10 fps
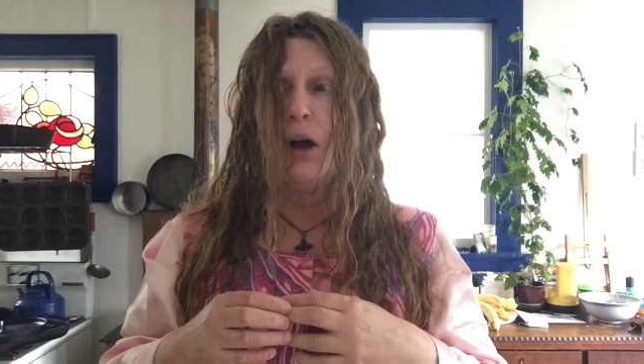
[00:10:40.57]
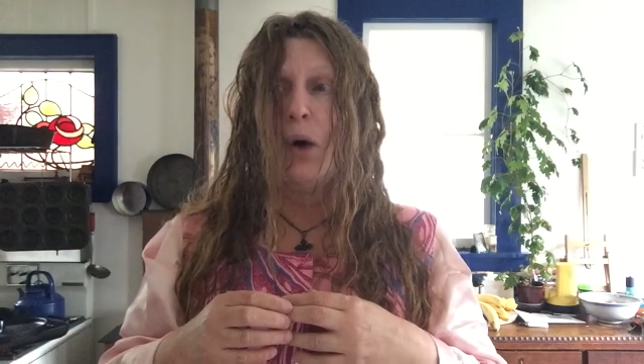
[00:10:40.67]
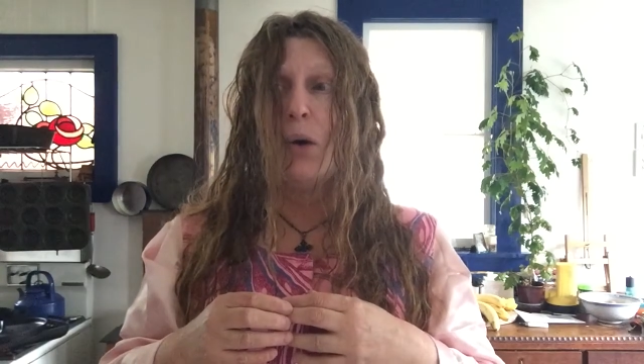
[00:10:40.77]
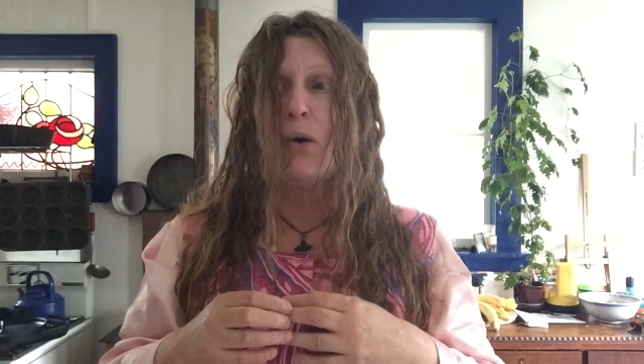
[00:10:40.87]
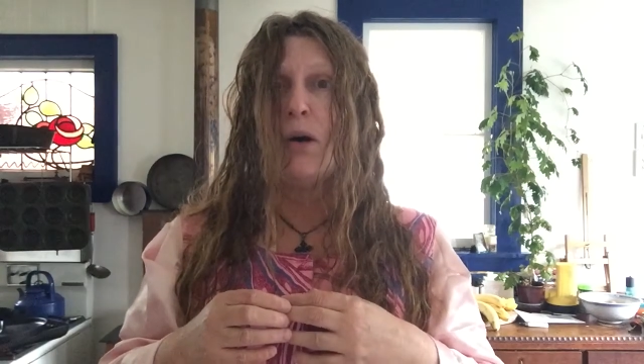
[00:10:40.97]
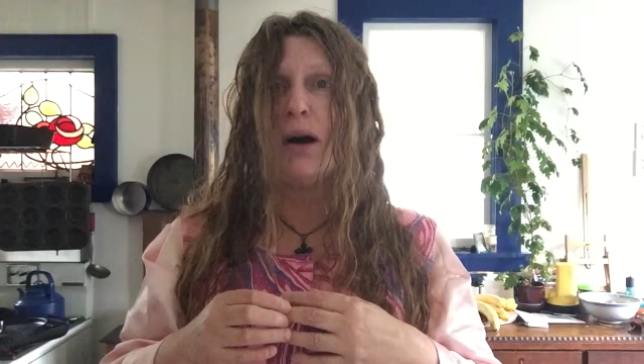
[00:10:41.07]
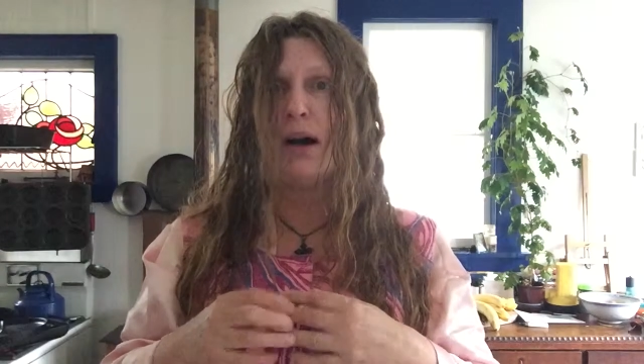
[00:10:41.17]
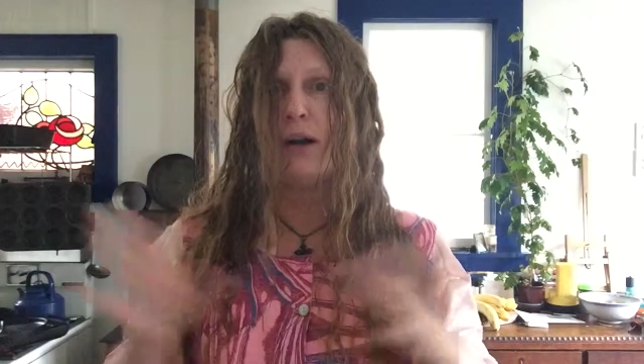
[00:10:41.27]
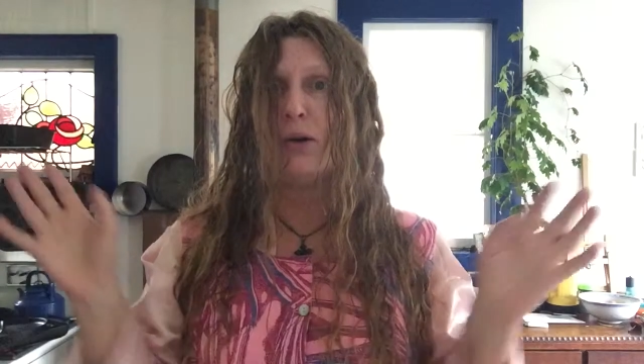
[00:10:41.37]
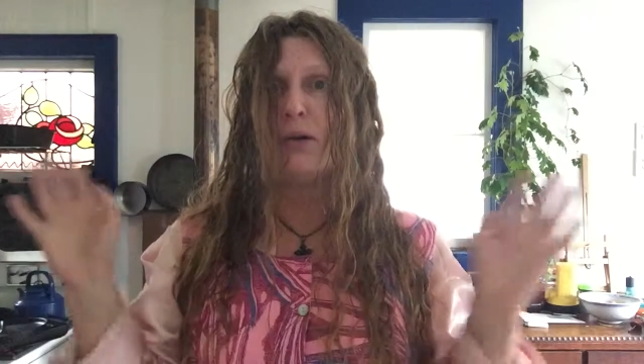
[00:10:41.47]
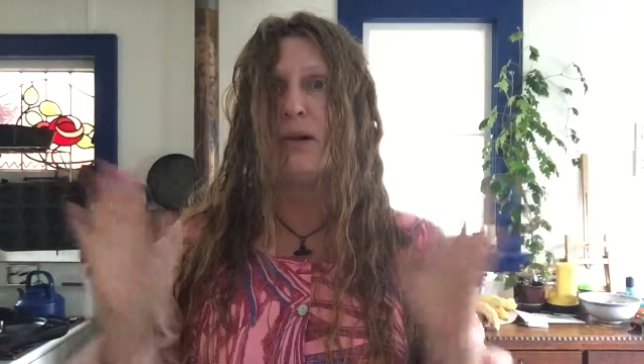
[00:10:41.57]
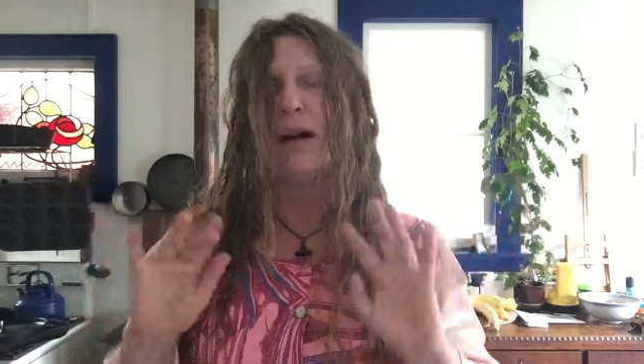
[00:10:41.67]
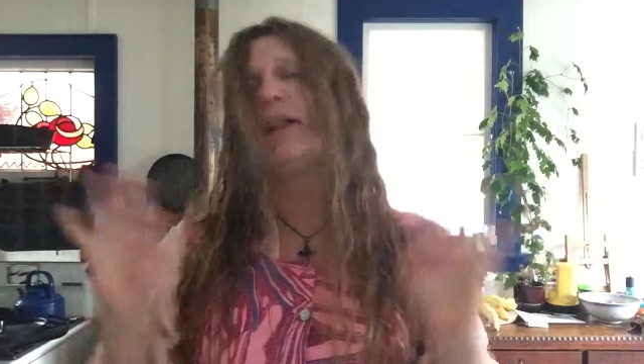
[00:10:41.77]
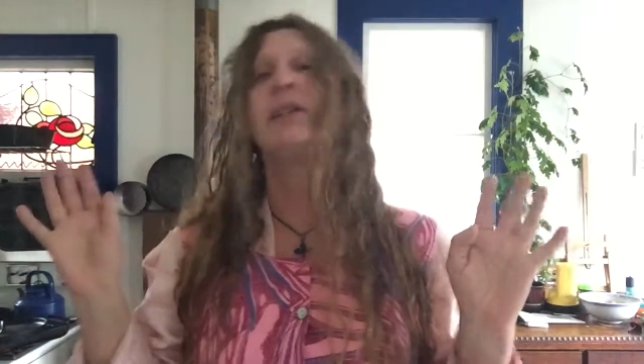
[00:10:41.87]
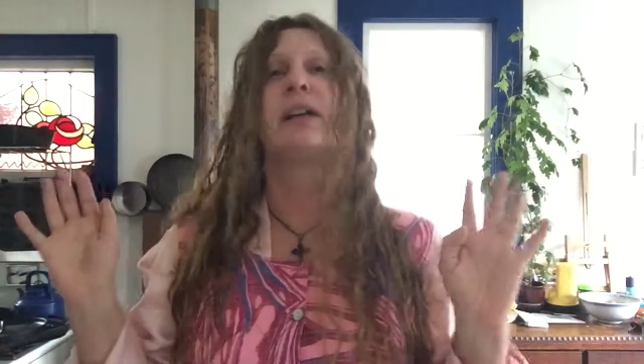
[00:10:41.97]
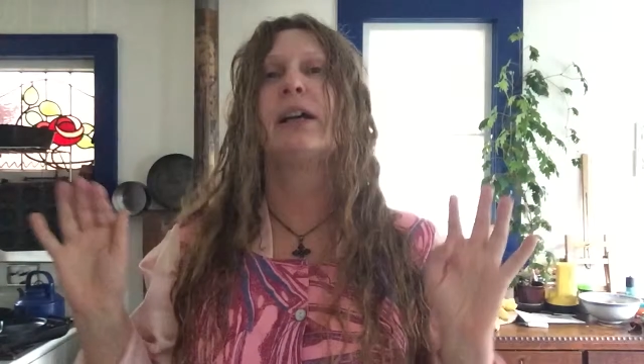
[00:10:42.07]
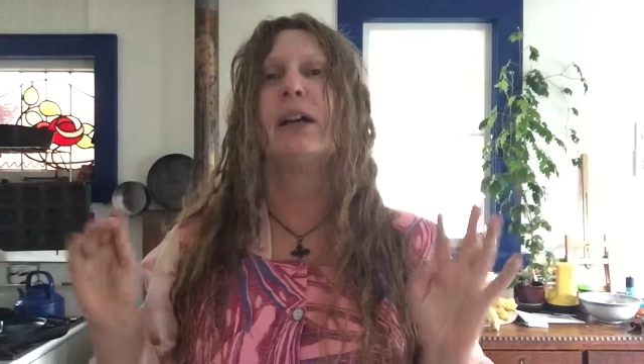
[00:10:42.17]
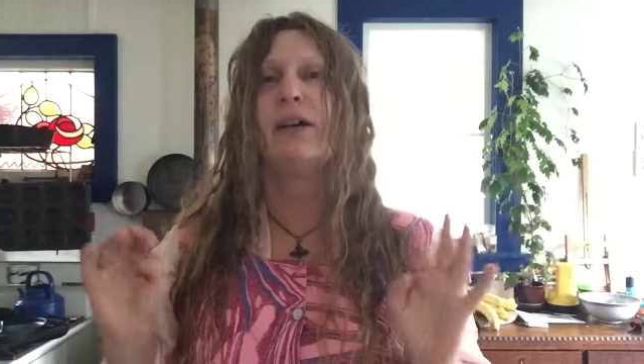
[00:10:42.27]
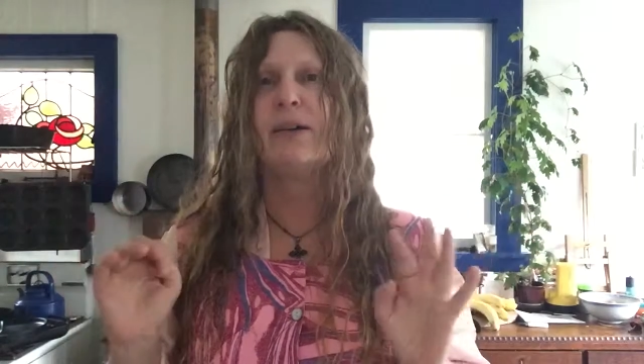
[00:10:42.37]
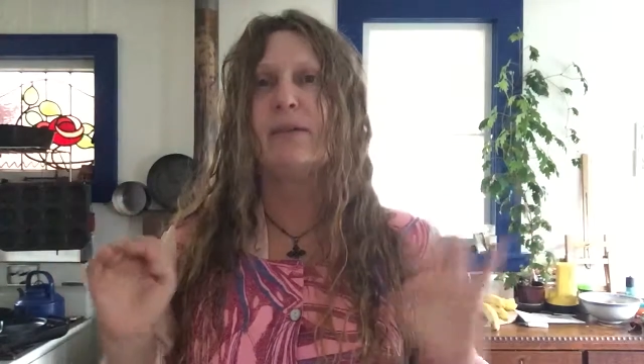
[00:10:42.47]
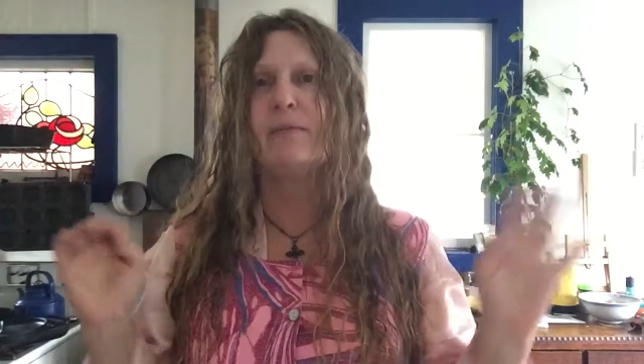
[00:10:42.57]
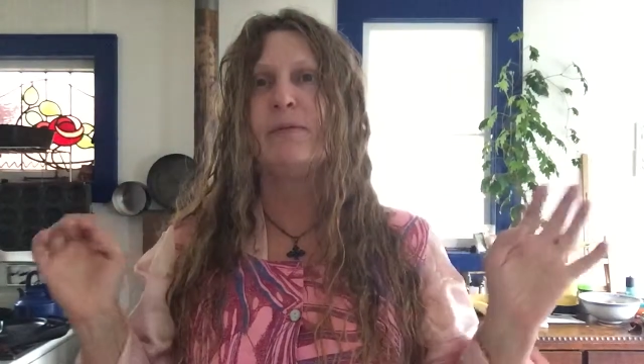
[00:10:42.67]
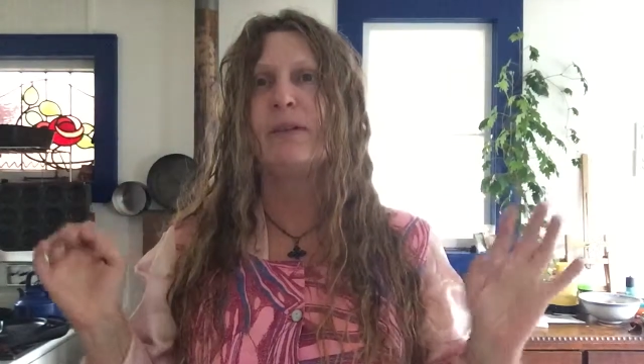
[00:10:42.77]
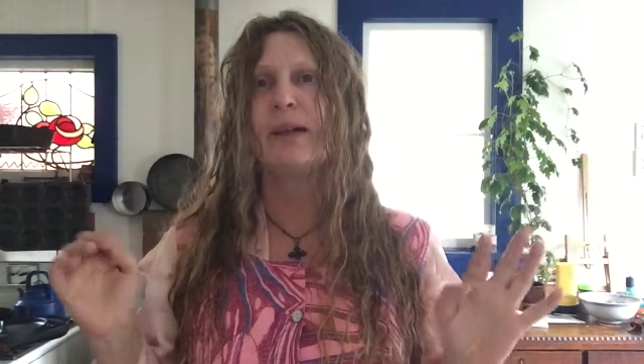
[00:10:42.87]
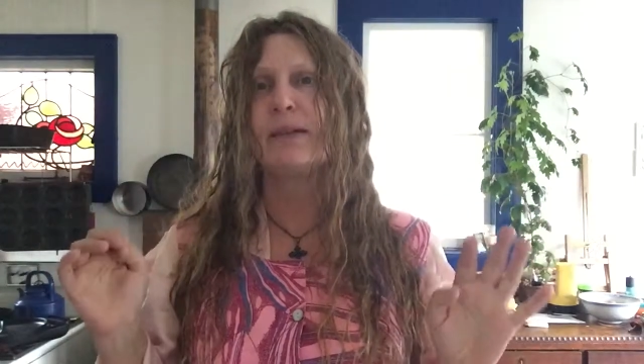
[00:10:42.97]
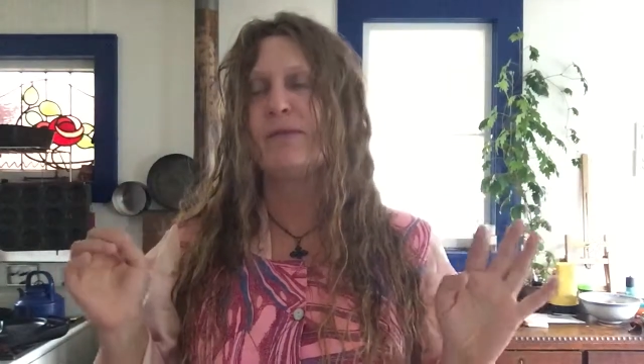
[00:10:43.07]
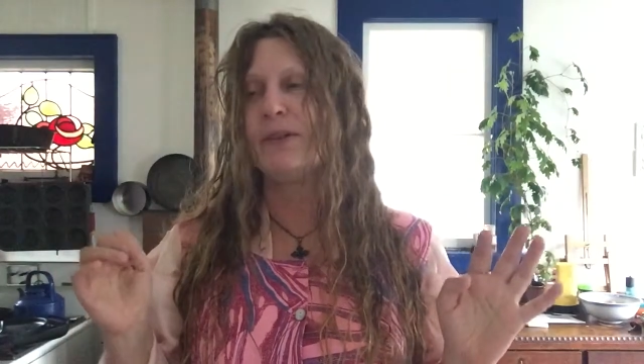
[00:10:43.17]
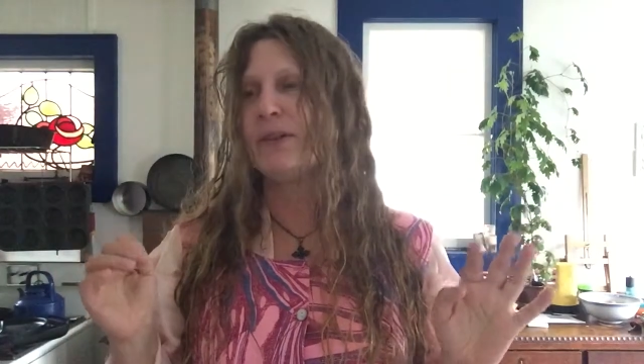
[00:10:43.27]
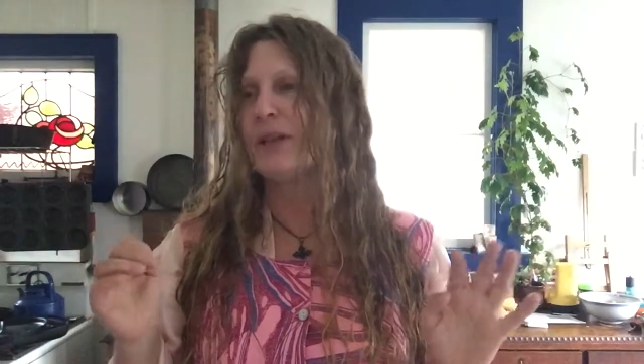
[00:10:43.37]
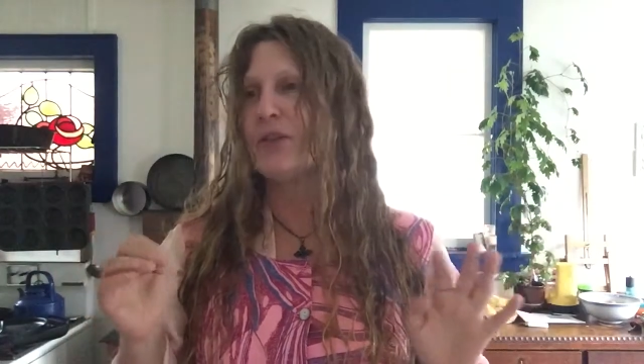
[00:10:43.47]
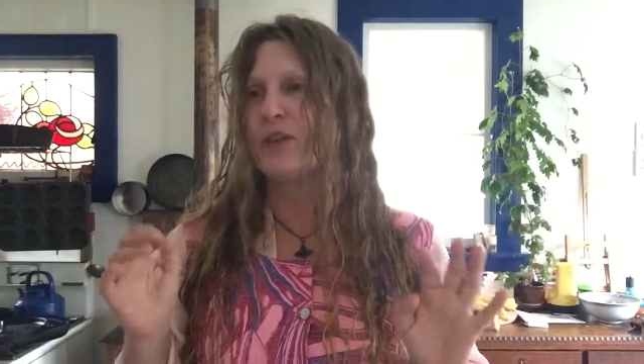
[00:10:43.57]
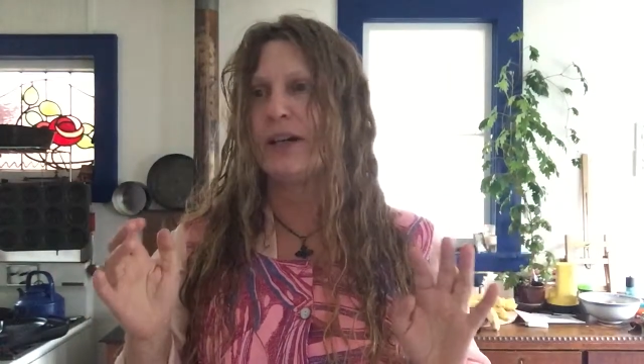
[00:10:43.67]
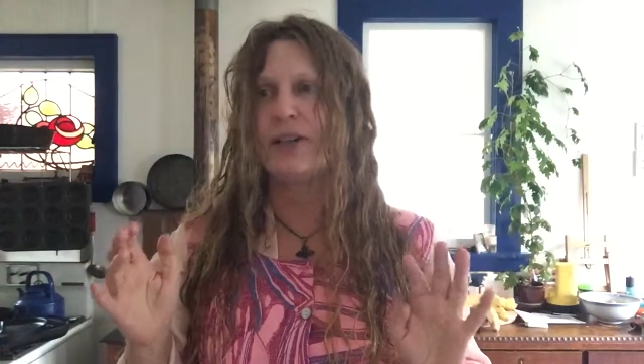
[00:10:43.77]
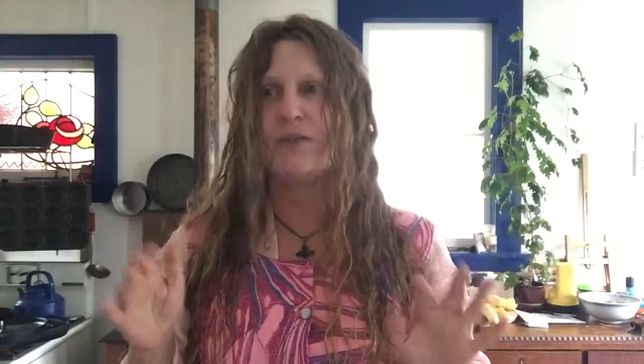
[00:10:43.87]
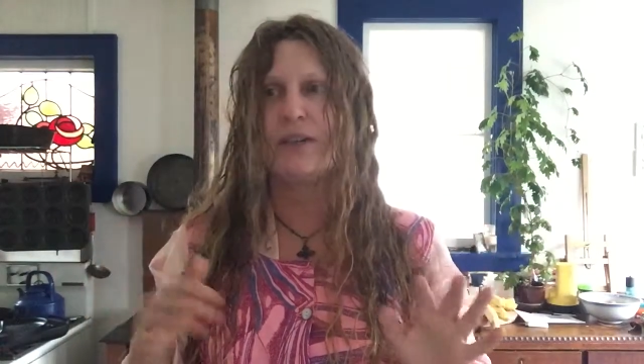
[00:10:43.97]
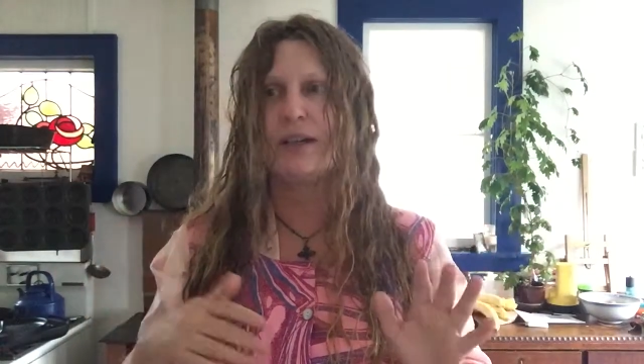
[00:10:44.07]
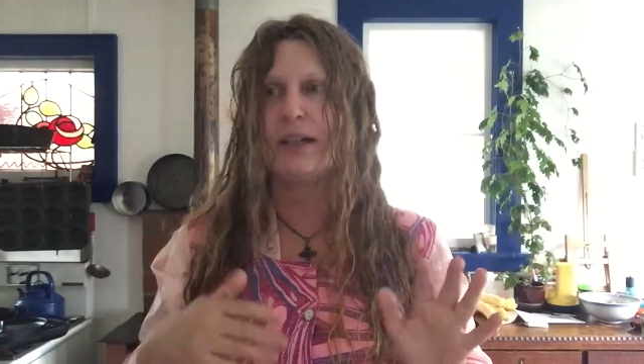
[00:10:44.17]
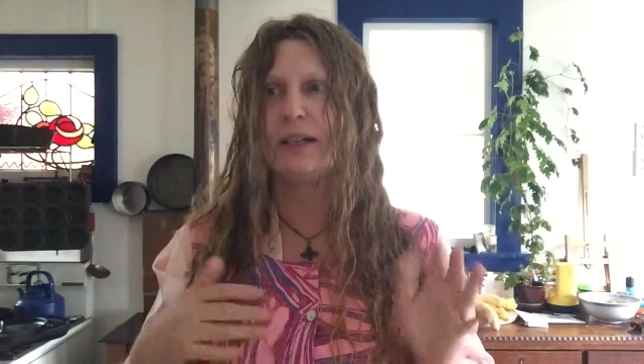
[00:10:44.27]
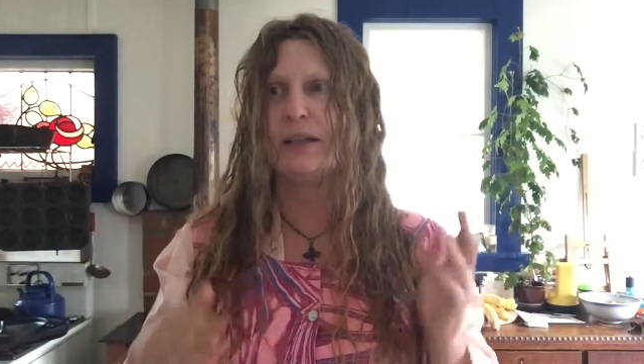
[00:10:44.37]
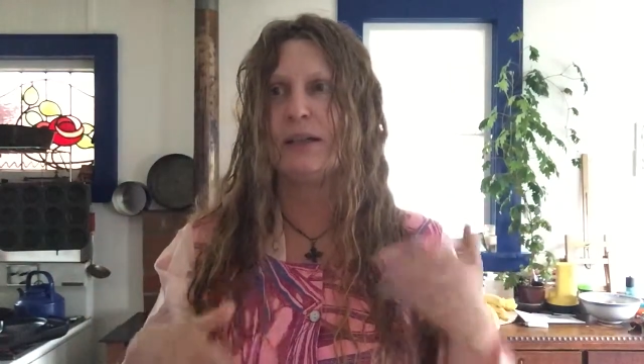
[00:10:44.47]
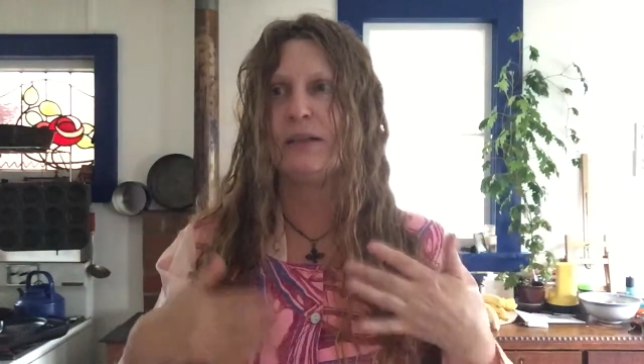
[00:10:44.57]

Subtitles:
Oh, I've got to go. I can feel that strange feeling.